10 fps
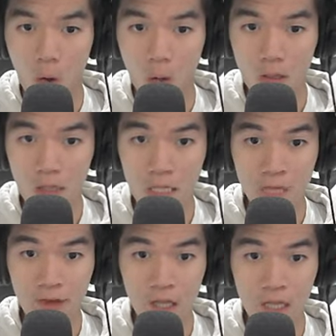leave,
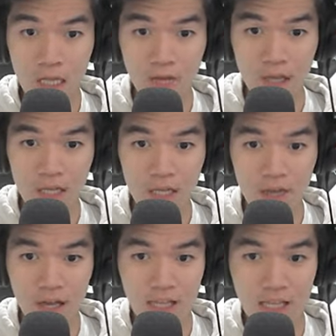leave, leave,
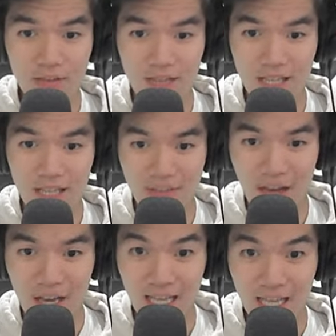leave, leave, leave.
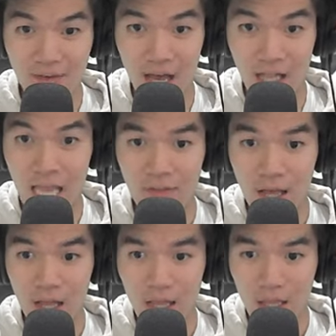me
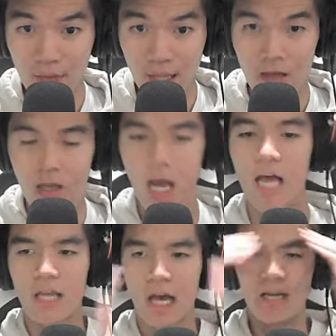leave! me leave! I
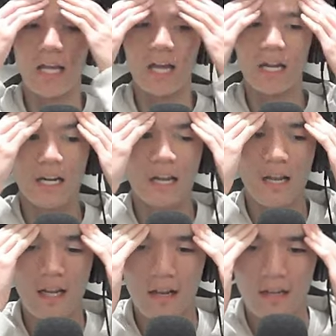died, I died, I died, I
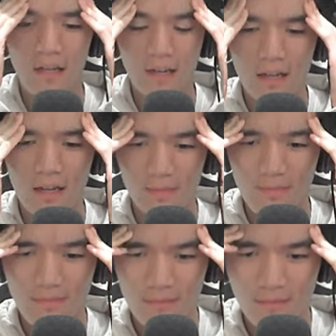died, I died, I died.
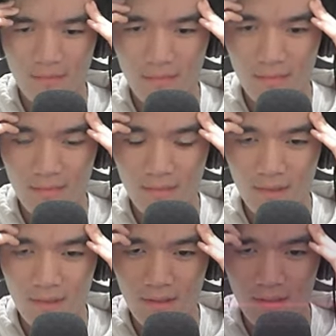I died, it literally didn't let me